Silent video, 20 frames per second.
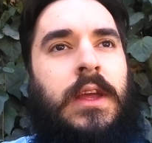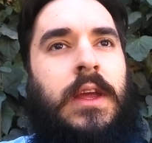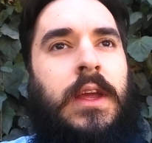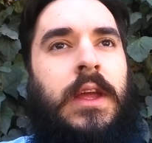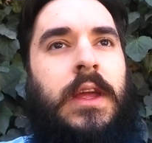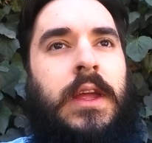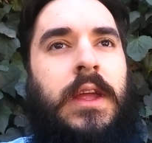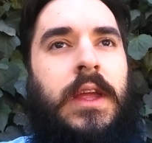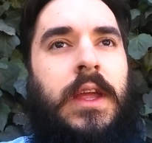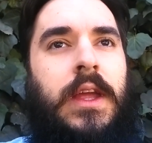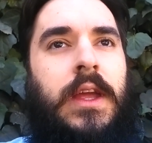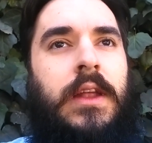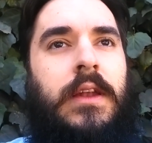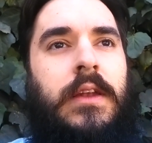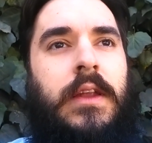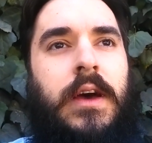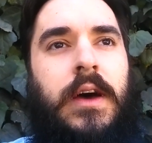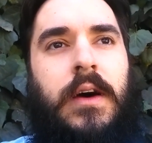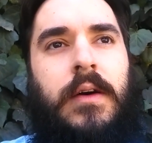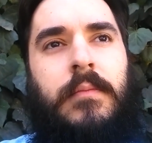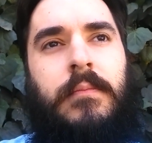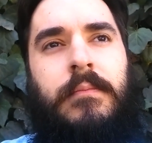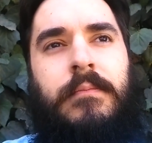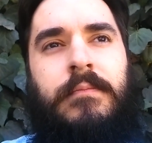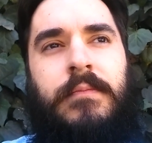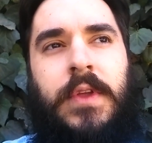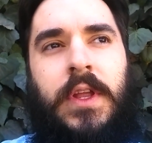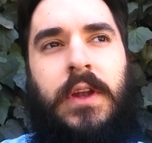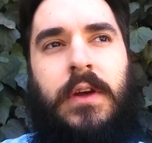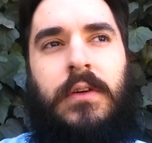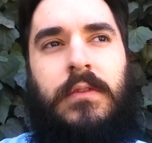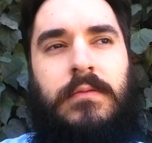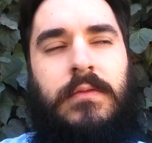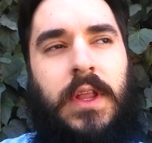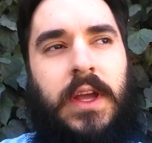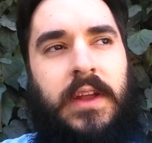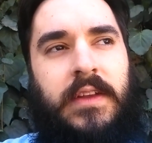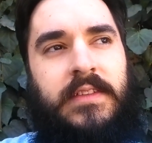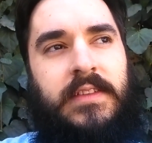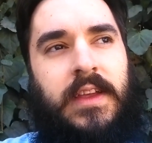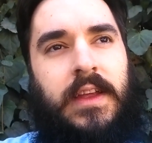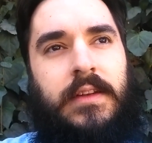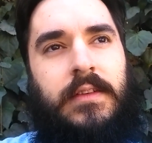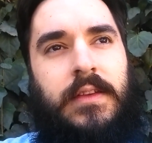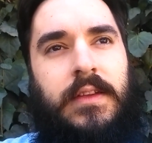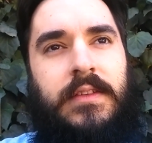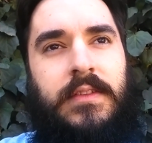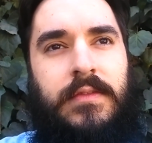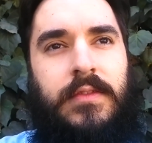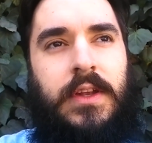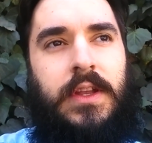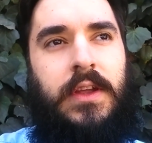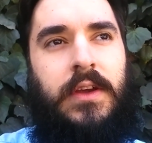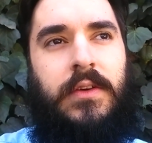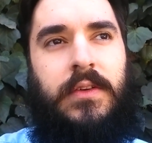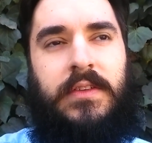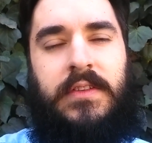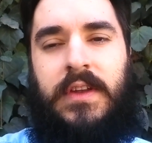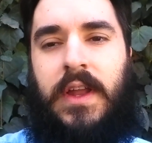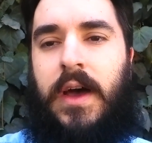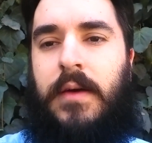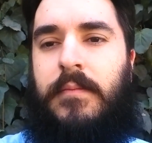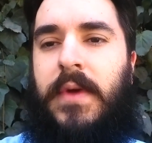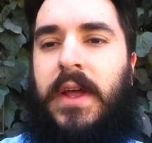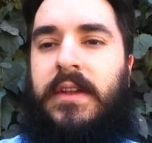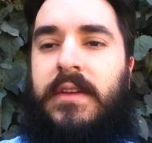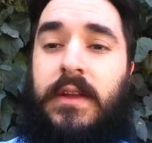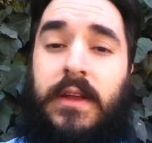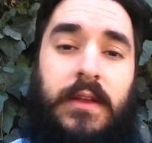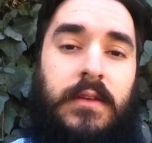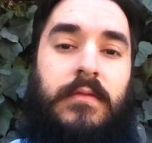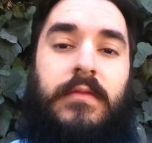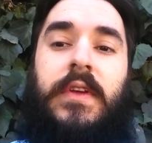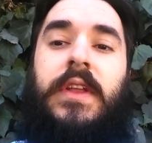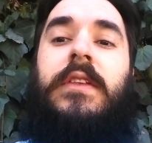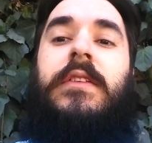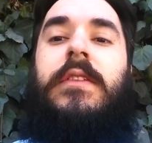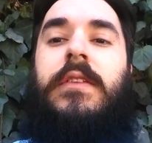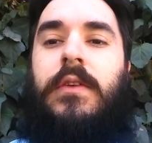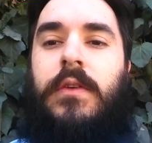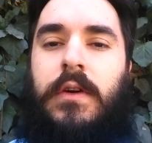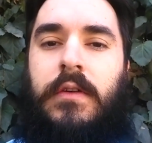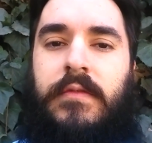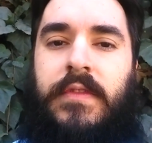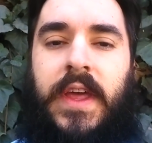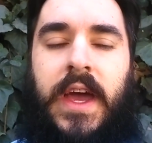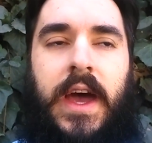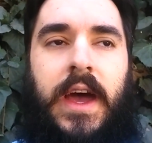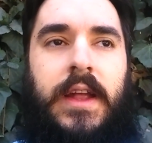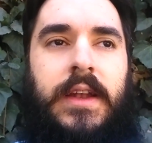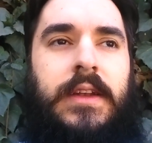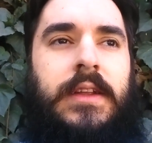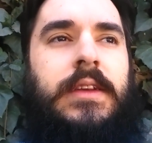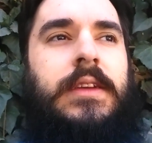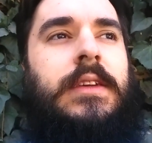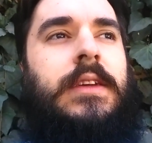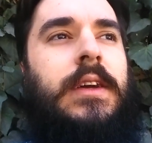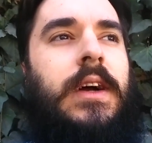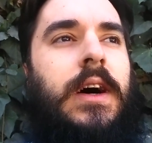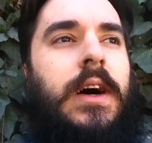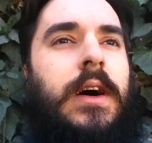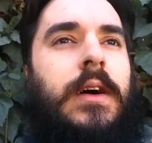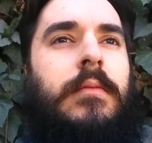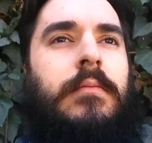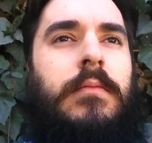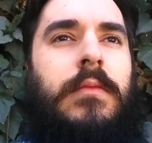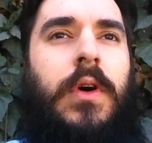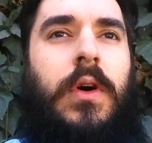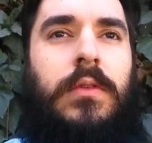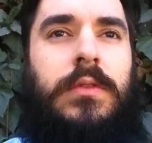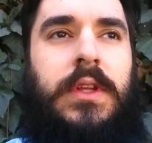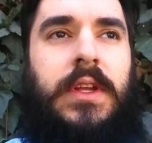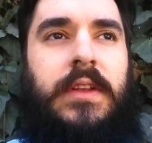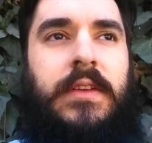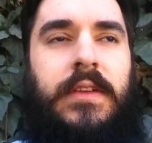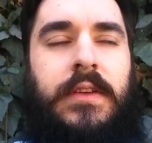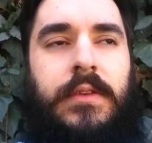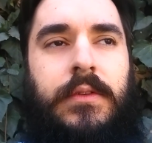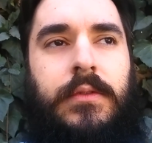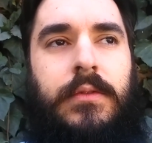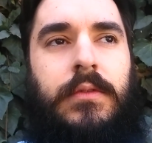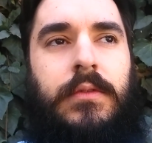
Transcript: And like I said, this video is not meant to convince you of that, only to